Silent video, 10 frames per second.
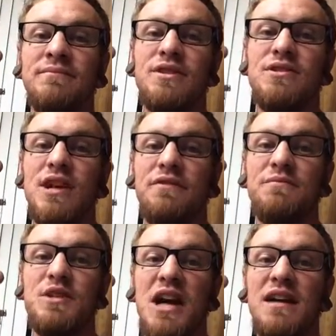straight
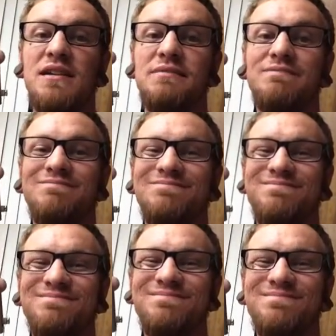from China.
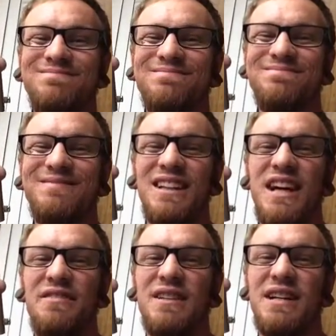
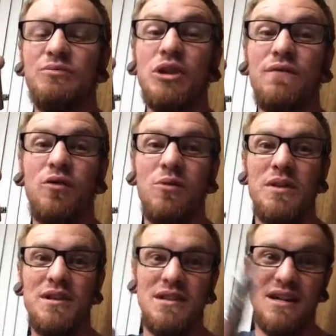Loving it. Took 4
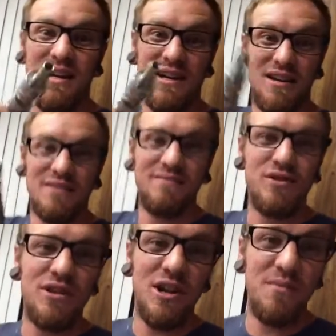weeks to get here.
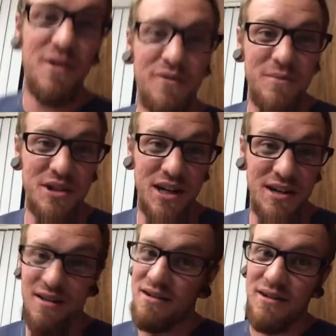Slow boat from
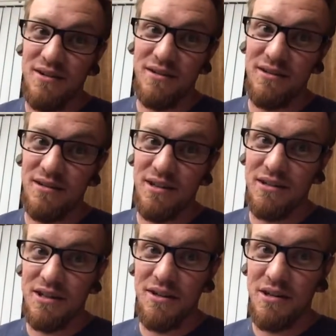China. They're
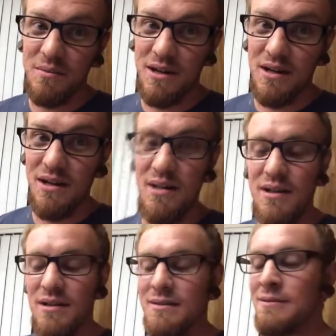not joking, man.
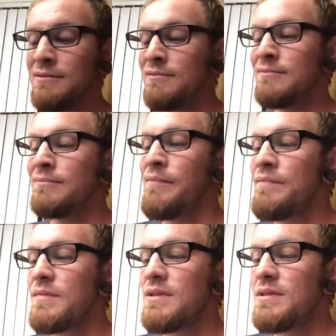
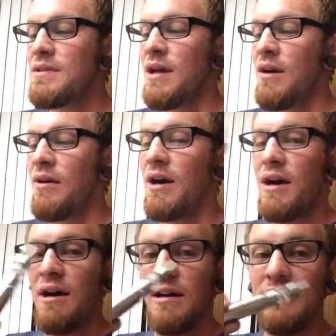
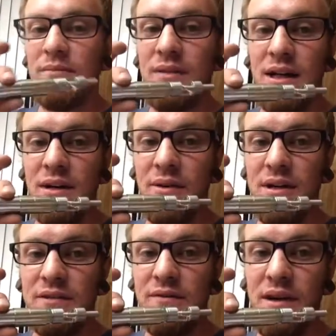So,
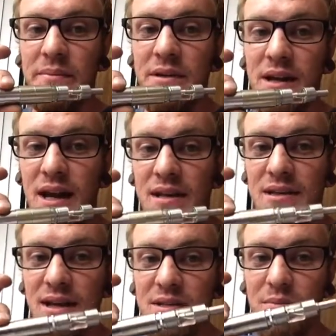anyways, vaping the
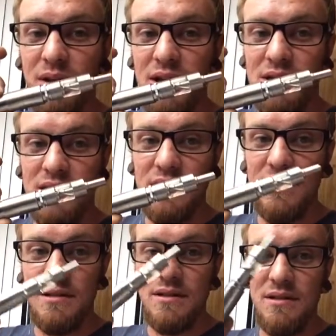KTS Plus
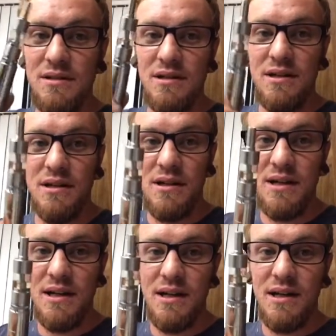
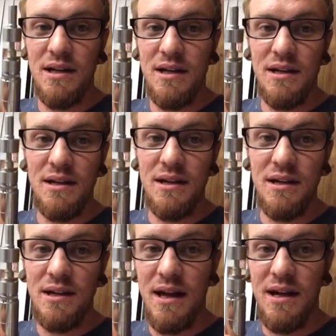on a
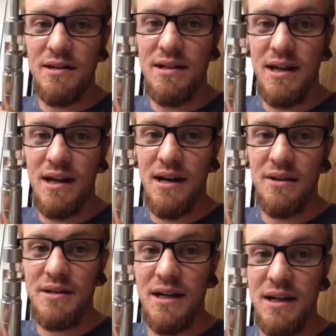Kangertech
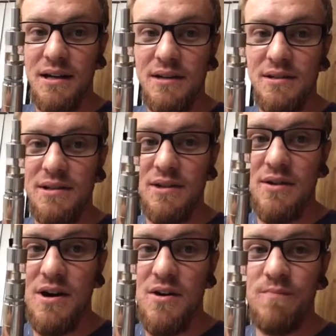aerotank
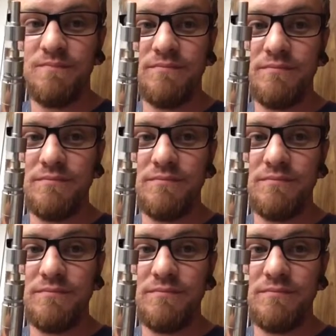2 ohm